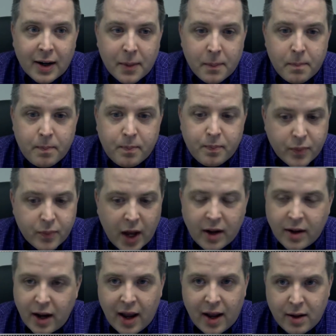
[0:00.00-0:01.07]

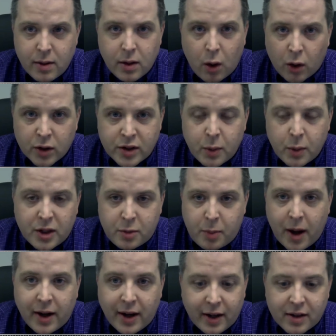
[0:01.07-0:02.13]
And also
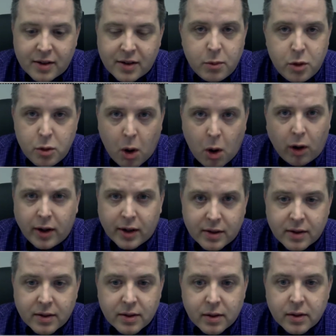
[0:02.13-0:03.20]
expanding into some new
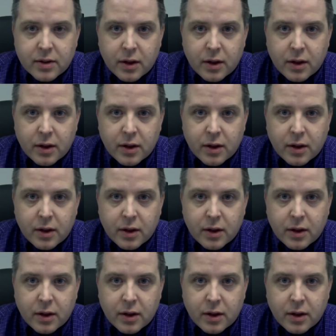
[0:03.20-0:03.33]
markets.